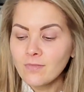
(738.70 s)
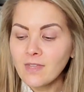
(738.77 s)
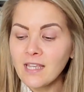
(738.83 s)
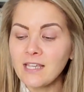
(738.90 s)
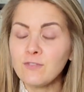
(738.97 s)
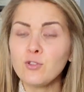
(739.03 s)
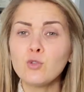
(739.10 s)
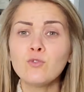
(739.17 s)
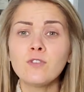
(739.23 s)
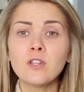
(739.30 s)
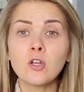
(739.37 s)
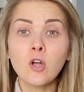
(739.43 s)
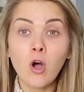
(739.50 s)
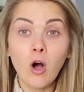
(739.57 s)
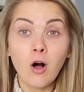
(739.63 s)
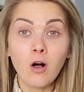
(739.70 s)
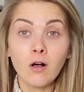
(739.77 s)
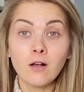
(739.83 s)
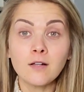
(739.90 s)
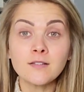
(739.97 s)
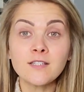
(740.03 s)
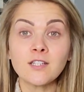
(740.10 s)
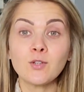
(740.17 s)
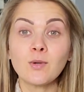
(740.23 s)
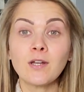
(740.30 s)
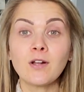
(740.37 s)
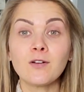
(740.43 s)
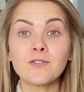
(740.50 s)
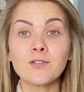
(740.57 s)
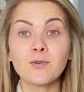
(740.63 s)
If you feel called, you can
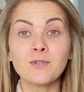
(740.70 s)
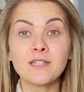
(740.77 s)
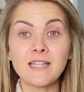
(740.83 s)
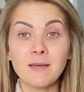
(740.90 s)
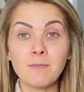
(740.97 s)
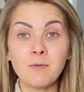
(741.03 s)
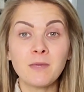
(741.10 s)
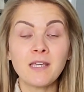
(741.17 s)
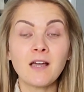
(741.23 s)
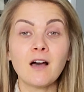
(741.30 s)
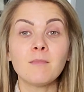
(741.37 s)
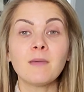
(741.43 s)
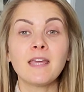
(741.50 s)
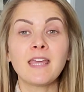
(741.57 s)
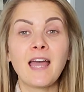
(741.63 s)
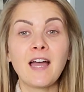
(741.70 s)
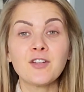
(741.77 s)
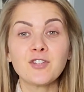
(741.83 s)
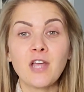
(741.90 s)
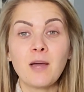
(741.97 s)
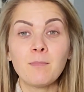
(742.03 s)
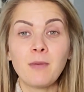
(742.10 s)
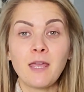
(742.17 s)
also tip me on my Cash App,